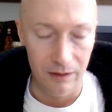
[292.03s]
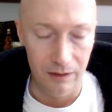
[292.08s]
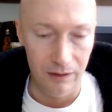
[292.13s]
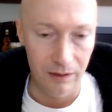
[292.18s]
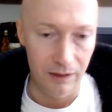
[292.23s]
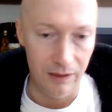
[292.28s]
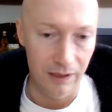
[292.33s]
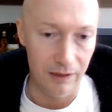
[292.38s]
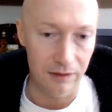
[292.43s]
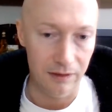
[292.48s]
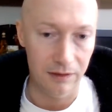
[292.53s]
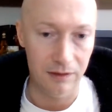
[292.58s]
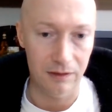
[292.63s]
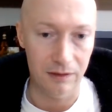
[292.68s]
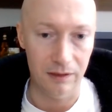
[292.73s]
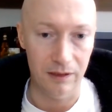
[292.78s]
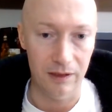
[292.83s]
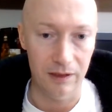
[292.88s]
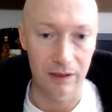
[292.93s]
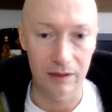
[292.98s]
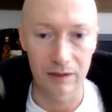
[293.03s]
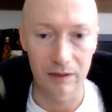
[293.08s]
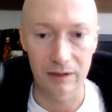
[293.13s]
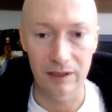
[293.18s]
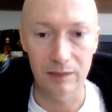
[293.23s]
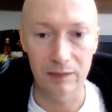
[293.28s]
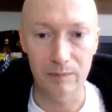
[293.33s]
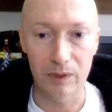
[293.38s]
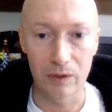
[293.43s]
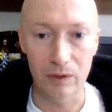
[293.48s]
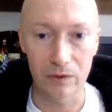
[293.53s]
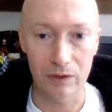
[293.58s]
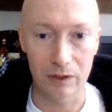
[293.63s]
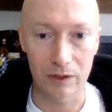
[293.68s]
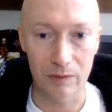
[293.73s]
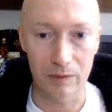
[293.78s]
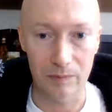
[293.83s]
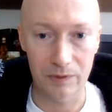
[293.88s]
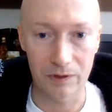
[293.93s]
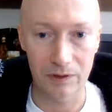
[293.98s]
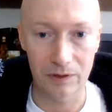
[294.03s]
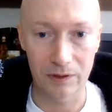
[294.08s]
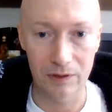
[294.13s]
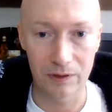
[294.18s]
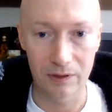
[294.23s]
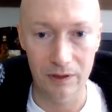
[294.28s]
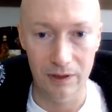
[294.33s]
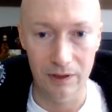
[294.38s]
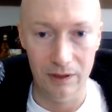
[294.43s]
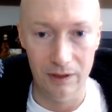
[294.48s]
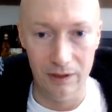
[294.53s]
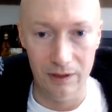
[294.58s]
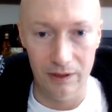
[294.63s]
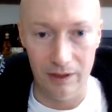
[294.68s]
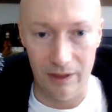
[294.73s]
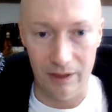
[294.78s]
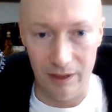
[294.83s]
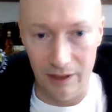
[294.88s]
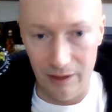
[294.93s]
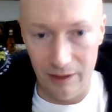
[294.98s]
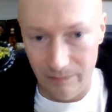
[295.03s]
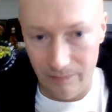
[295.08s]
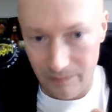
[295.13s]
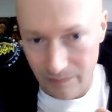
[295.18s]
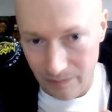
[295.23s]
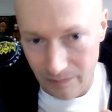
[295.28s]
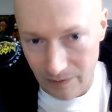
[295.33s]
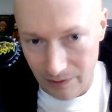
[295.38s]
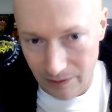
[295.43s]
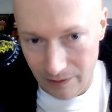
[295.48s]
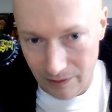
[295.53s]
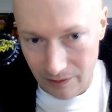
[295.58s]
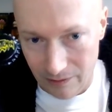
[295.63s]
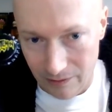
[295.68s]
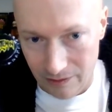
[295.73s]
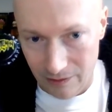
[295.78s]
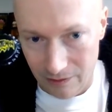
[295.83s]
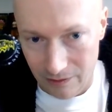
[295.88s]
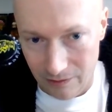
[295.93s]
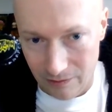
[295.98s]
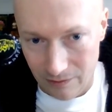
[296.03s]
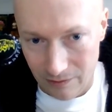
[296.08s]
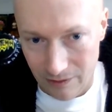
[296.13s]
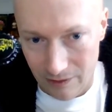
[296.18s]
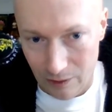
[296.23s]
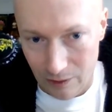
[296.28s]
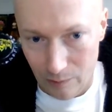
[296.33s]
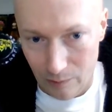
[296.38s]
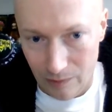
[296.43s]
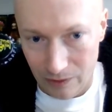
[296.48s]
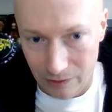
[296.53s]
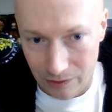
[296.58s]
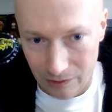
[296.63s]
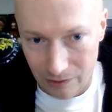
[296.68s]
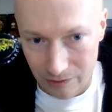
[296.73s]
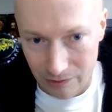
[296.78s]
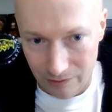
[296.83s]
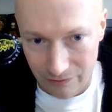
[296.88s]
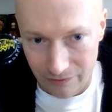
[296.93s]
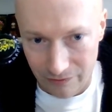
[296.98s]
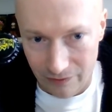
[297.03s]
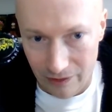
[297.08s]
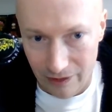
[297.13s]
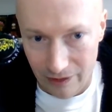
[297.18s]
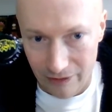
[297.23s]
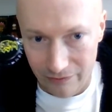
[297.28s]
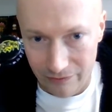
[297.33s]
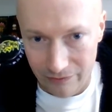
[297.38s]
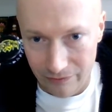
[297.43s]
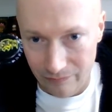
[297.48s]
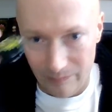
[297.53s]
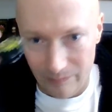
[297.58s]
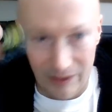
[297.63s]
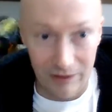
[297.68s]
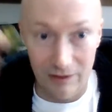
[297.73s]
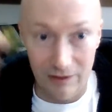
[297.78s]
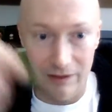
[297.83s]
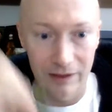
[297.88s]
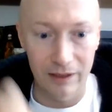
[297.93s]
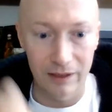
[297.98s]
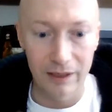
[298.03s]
gets these bottle tops. There's a whole bunch, 5 basically,